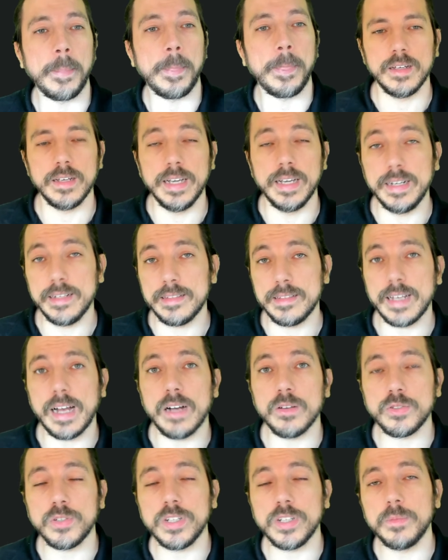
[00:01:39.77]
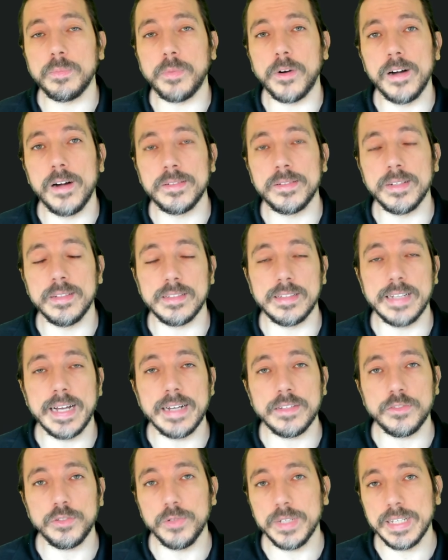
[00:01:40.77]
and it's also important
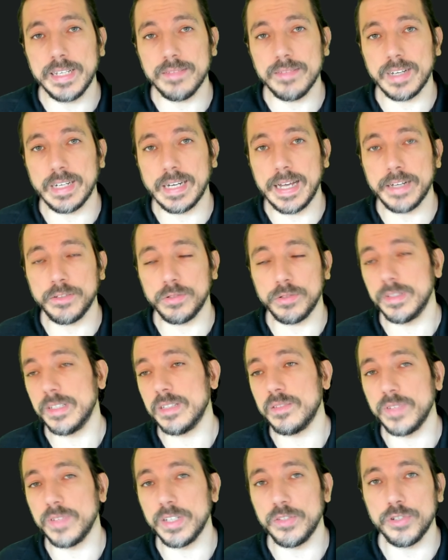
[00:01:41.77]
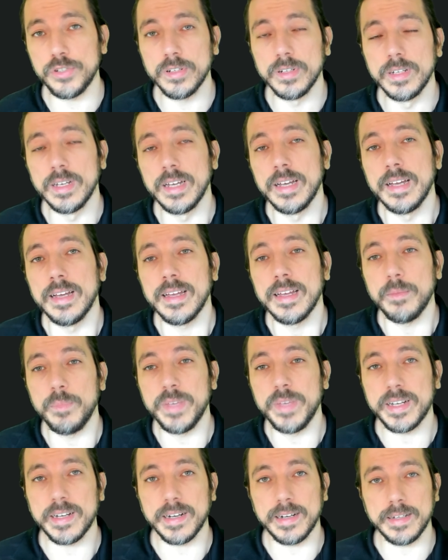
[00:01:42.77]
that you give a like to this video,
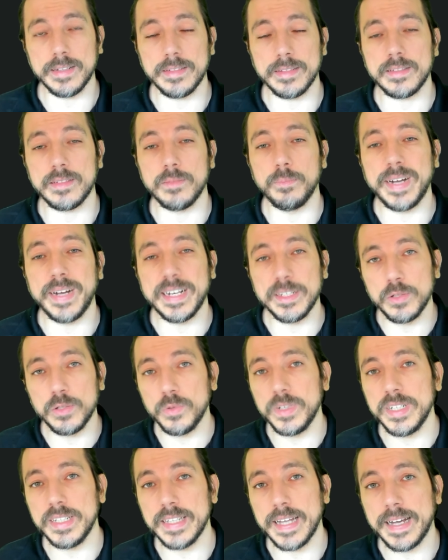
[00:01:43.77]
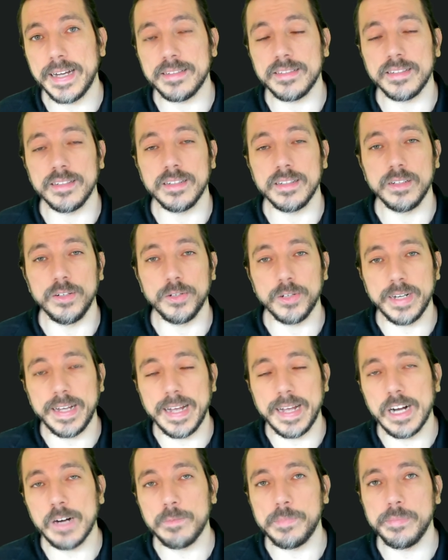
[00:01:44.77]
because by doing that, you're going to
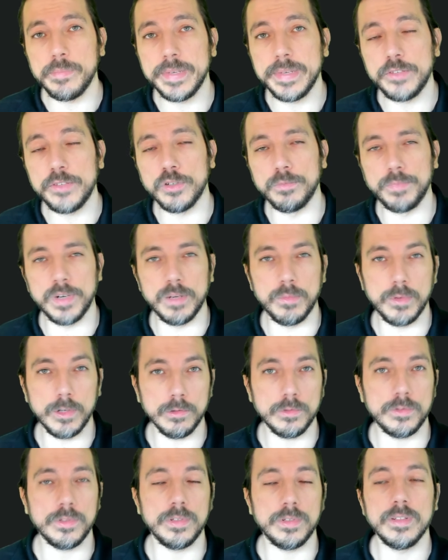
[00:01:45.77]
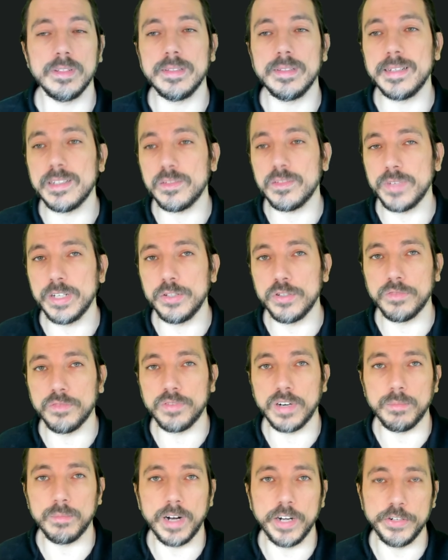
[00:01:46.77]
help me to promote this video for
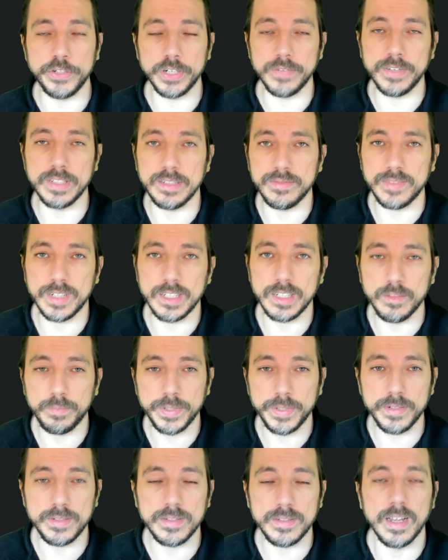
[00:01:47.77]
more Java developers,